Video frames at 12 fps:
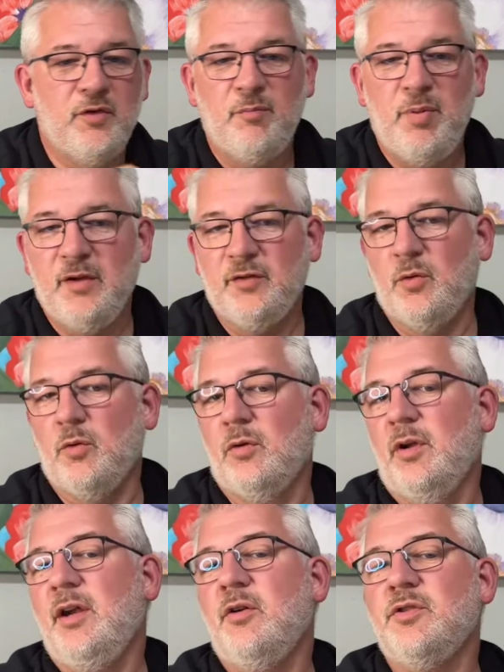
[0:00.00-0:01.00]
pastoral
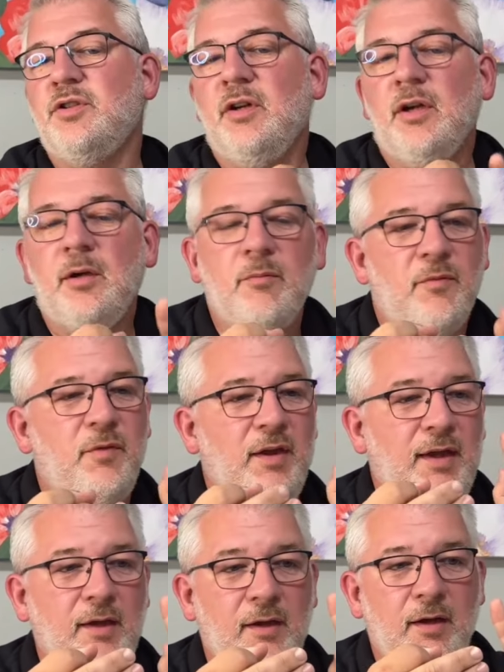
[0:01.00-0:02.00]
leadership,
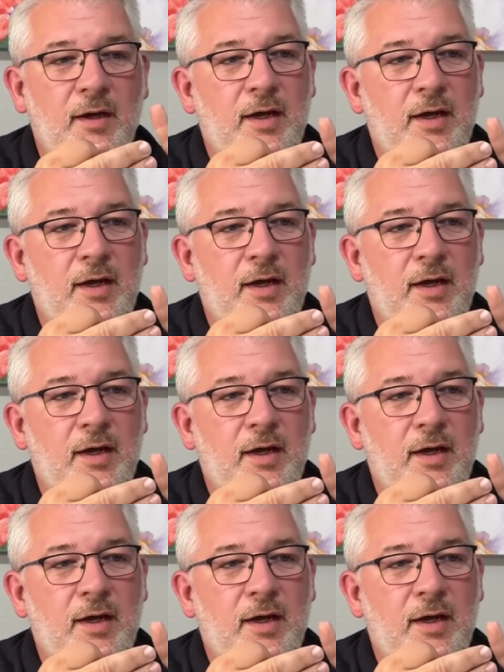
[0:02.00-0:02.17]
the